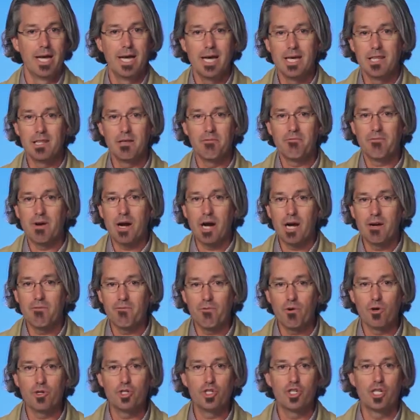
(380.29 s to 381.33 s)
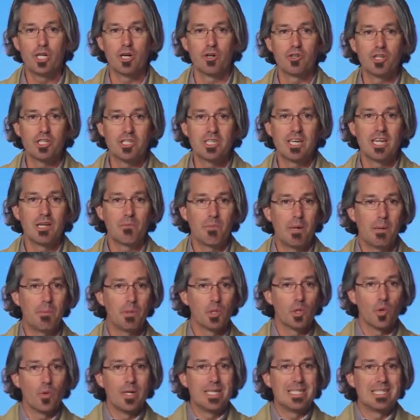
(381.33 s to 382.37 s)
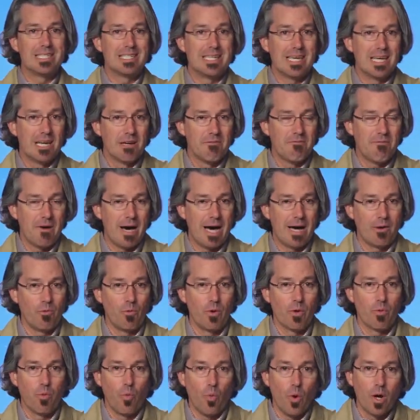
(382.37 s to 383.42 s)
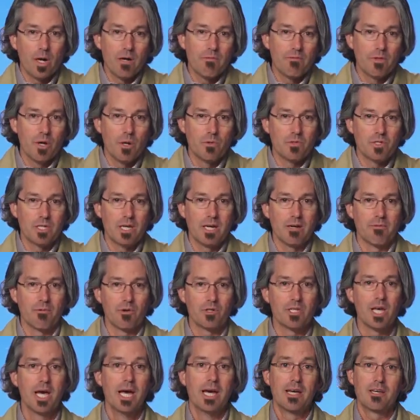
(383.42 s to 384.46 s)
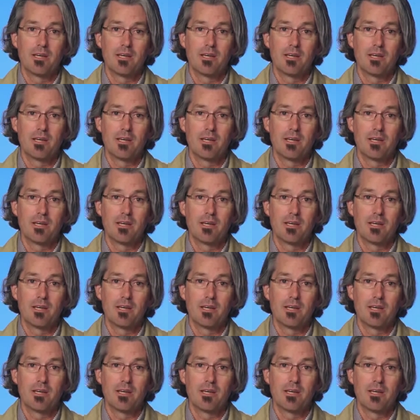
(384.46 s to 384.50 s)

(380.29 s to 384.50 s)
In the very first year, just getting people to identify with one of those givers,